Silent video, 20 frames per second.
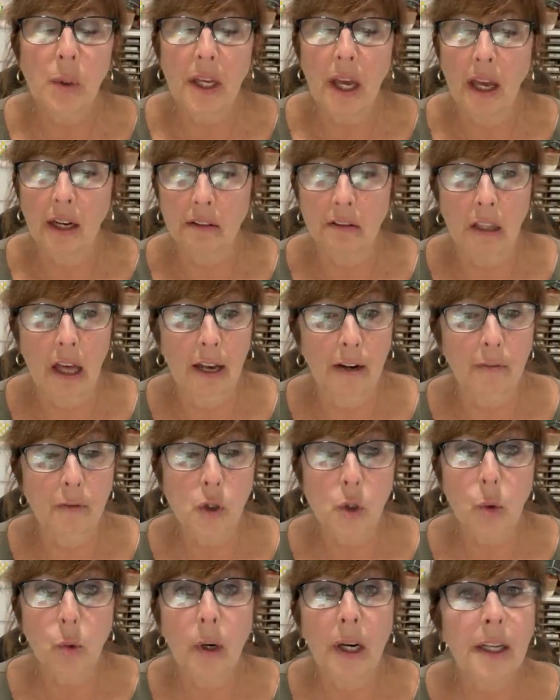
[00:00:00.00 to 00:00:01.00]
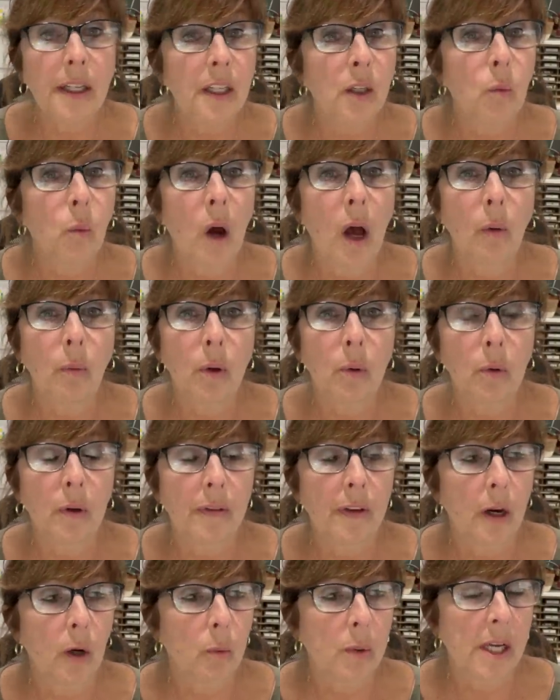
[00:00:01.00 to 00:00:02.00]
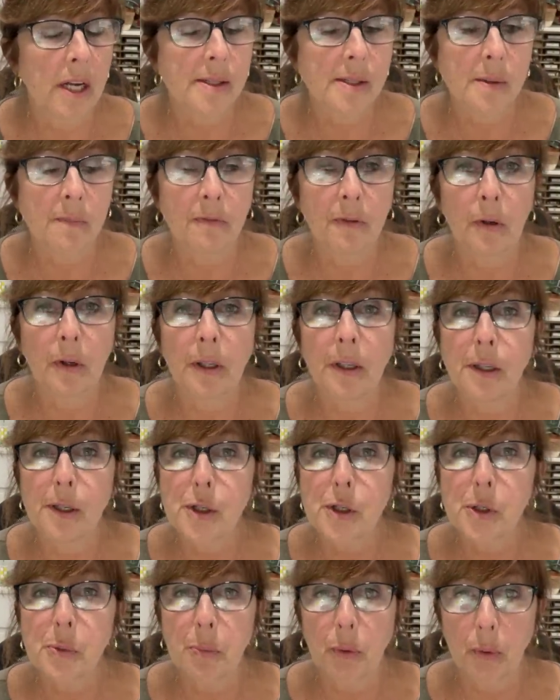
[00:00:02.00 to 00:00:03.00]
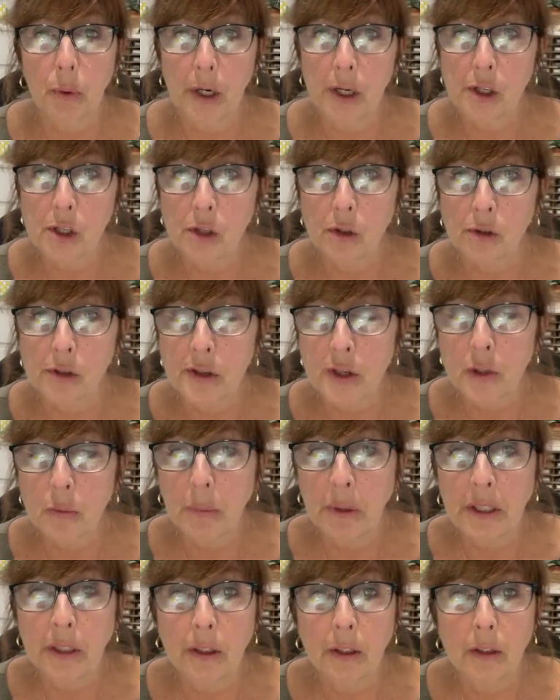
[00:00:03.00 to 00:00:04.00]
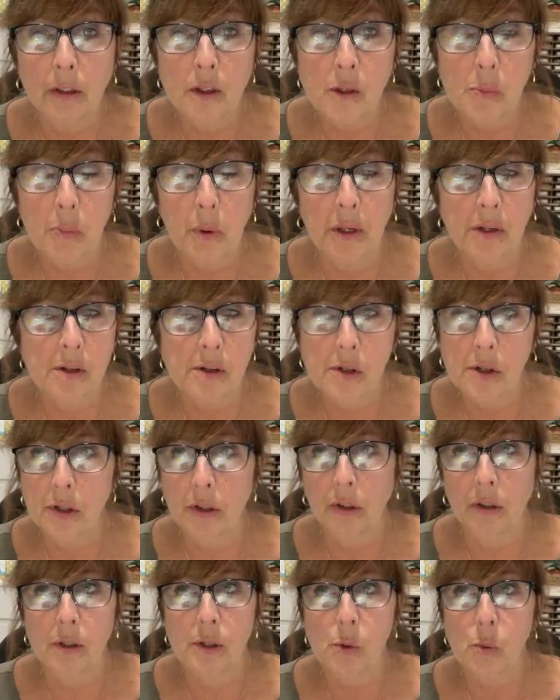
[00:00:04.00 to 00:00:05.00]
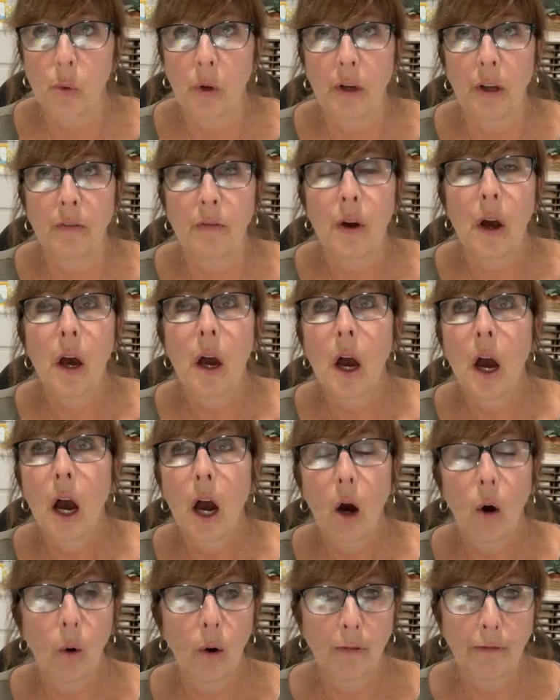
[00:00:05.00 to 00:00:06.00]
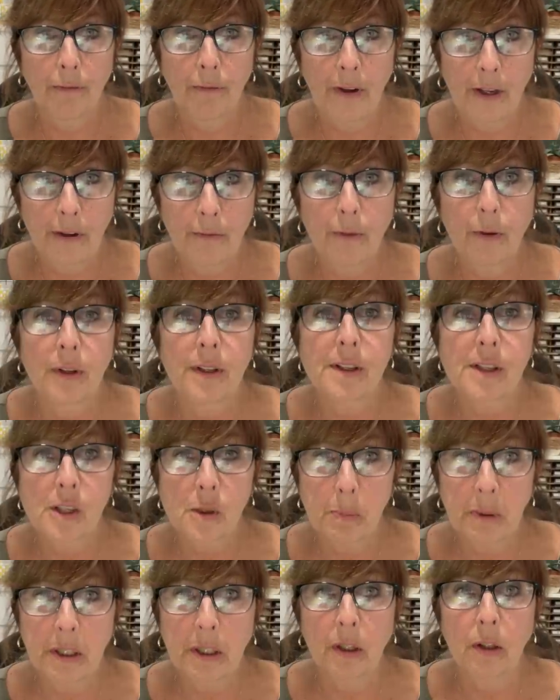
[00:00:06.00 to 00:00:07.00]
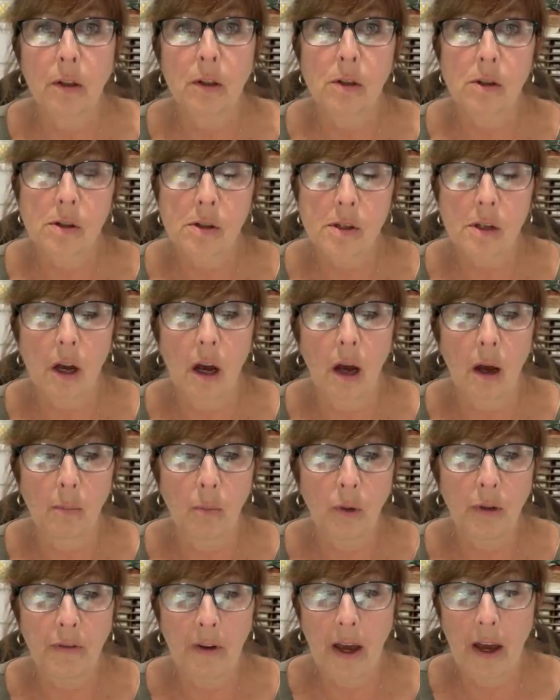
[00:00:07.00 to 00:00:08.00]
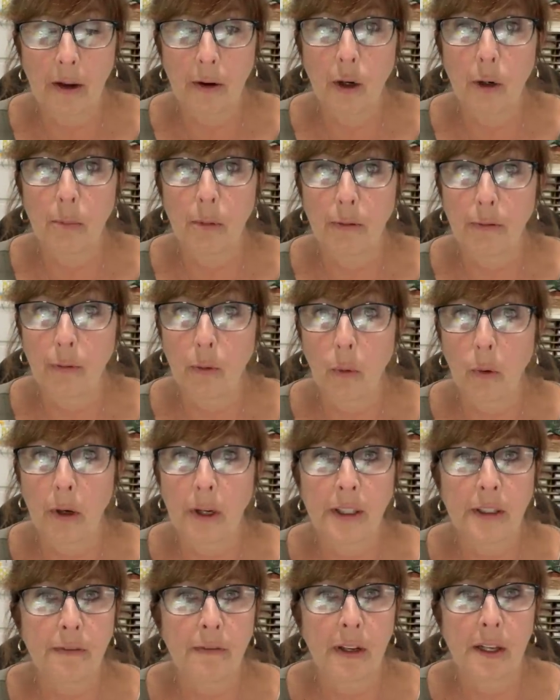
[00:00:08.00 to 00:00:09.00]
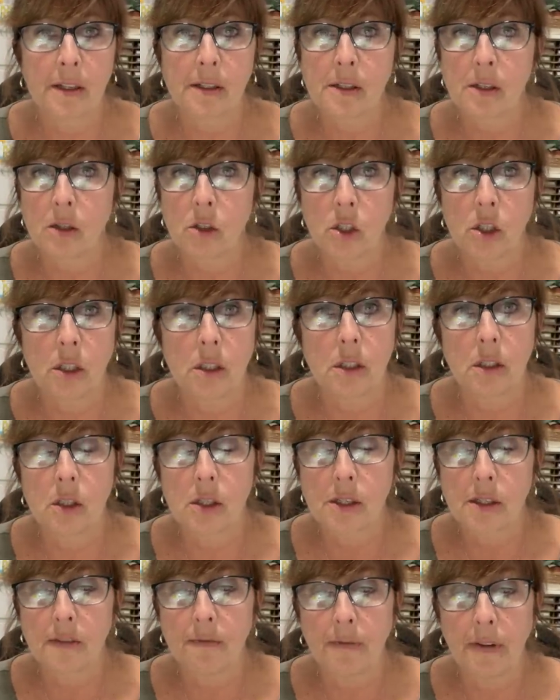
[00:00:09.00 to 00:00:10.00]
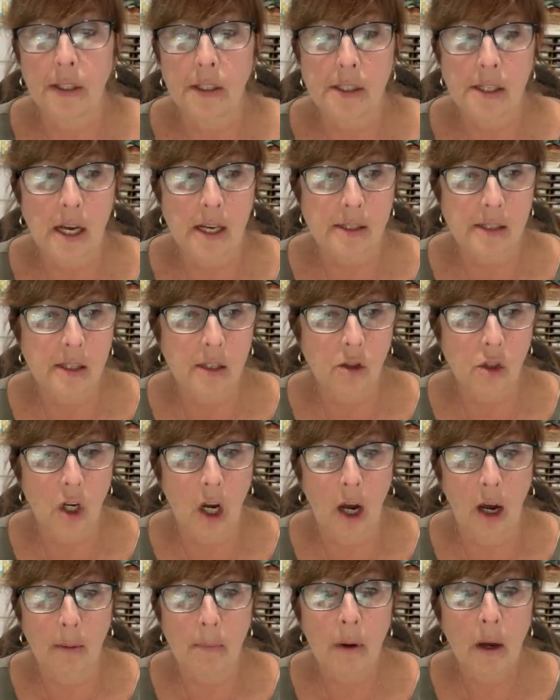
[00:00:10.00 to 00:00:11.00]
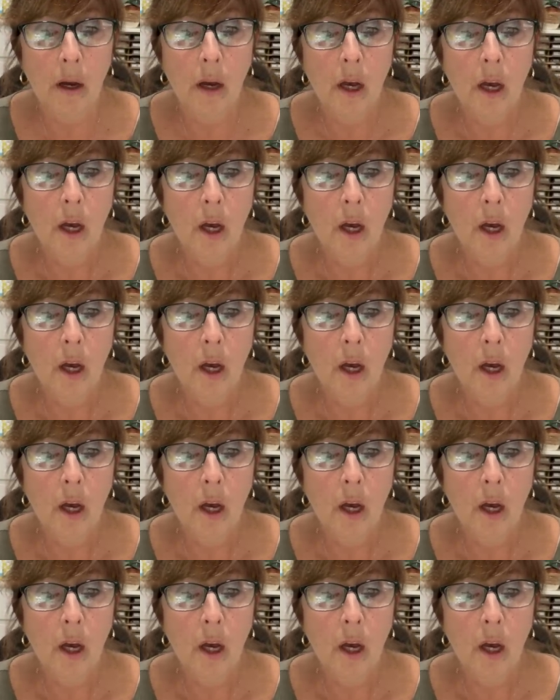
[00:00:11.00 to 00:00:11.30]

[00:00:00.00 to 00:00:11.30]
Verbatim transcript: We had a lot of training while we were there. We had some very inspirational speakers. Brenda Stir is one of our favorite speakers. Um, we've had her before at events and she did just a fantastic job.